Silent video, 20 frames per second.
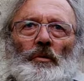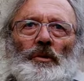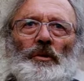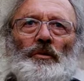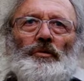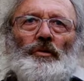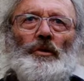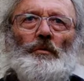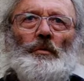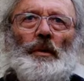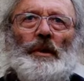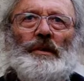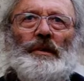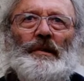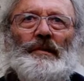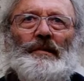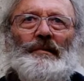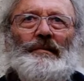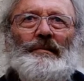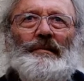you're filming.
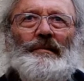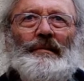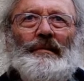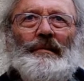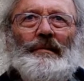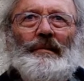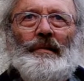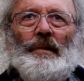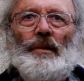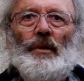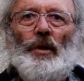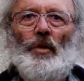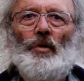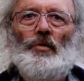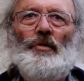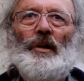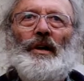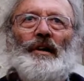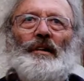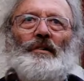Oh,
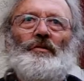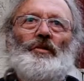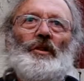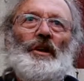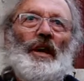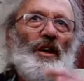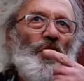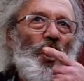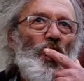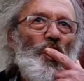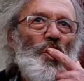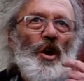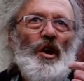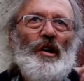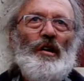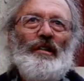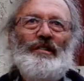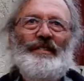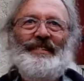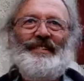right, off you go.
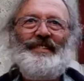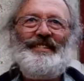Ah.